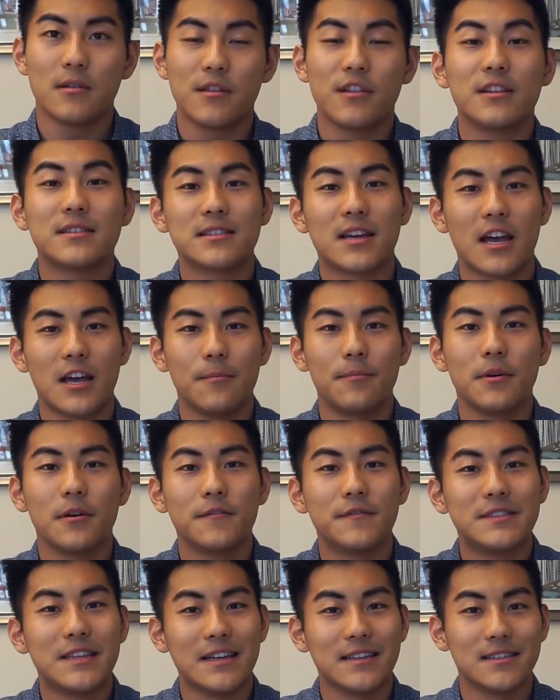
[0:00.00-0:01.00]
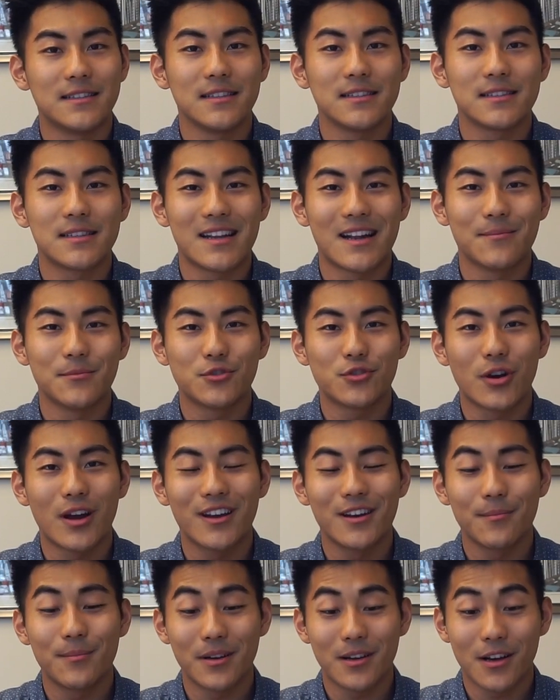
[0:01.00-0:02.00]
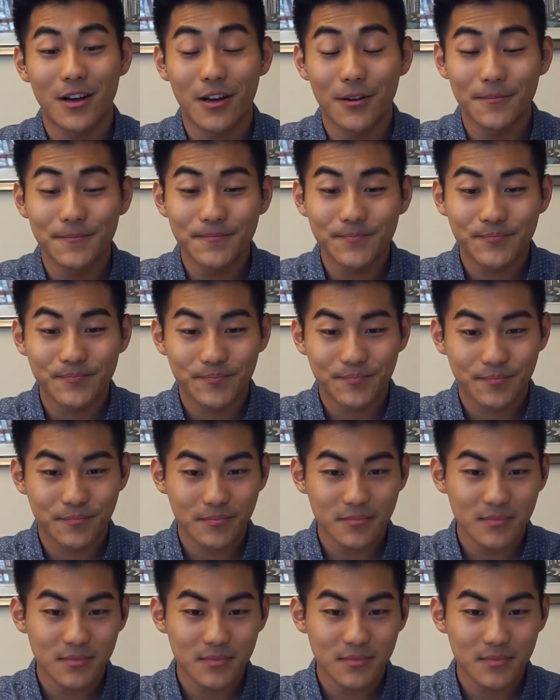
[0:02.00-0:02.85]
the type of dentist that I'm trying to become.